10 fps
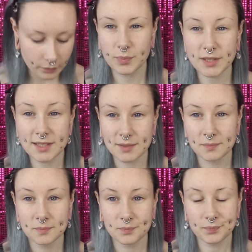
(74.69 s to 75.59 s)
But
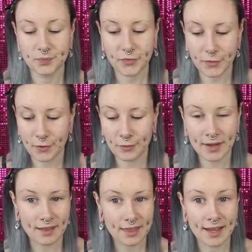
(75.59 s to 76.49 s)

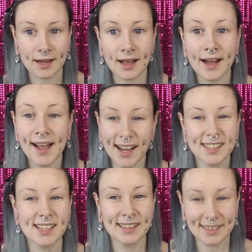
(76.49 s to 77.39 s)
one thing, I
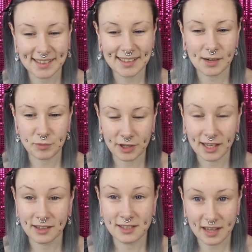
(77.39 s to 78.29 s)
actually did a pretty
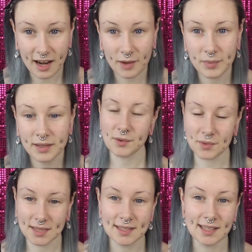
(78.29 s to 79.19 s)
good job
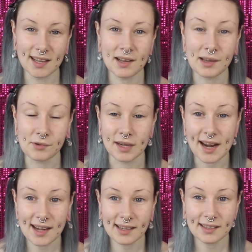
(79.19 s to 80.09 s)
with the liquid
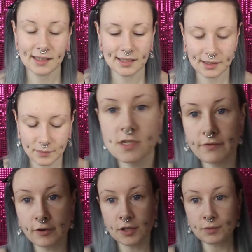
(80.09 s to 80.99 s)
eyeliner.
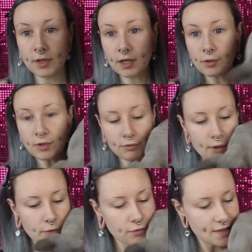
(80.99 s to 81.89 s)
First we're going to
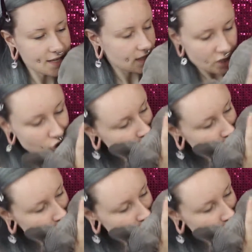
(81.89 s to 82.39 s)
remove this.